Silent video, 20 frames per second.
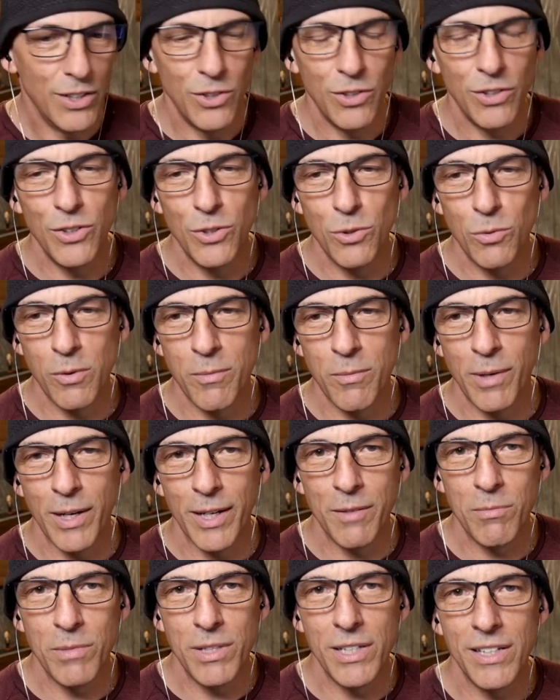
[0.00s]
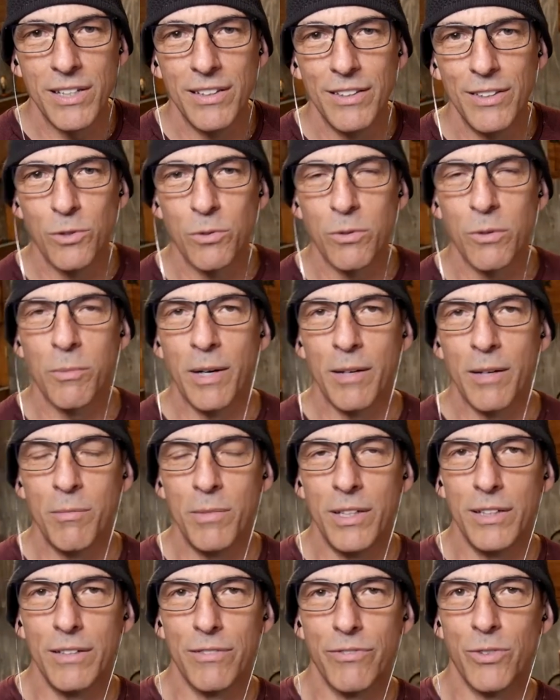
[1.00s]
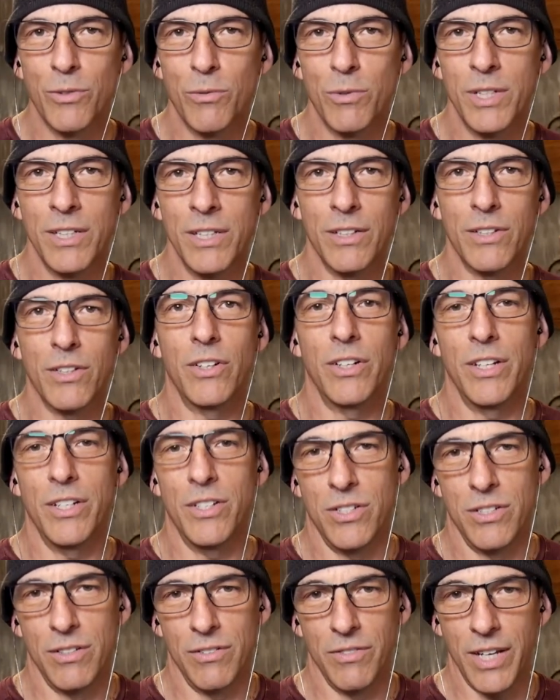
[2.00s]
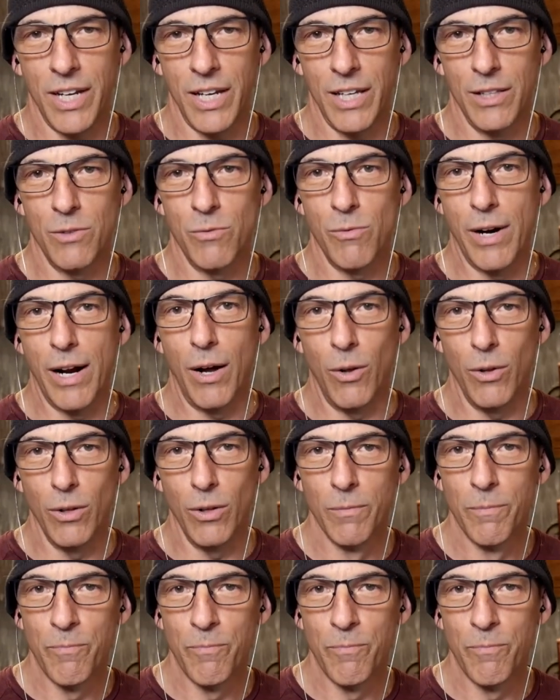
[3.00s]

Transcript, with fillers: You you remind me you remind me of the reincarnation of Galen Rowell.